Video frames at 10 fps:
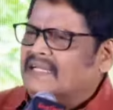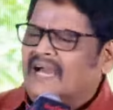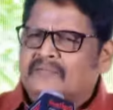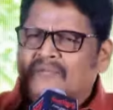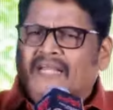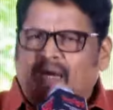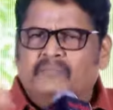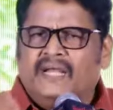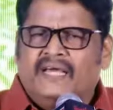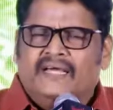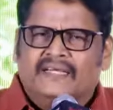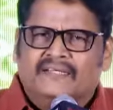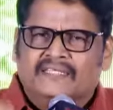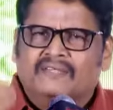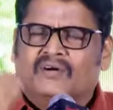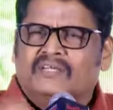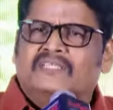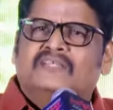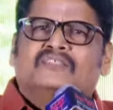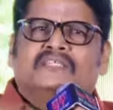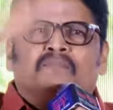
yarume nambala. He was a